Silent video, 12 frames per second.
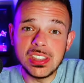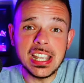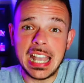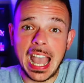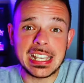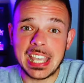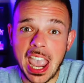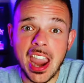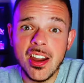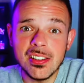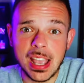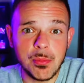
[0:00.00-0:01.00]
think I
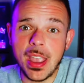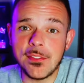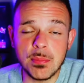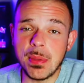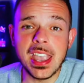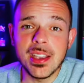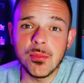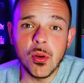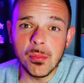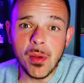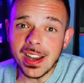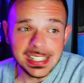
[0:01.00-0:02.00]
care that we have to pay him
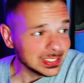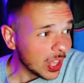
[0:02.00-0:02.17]
more money?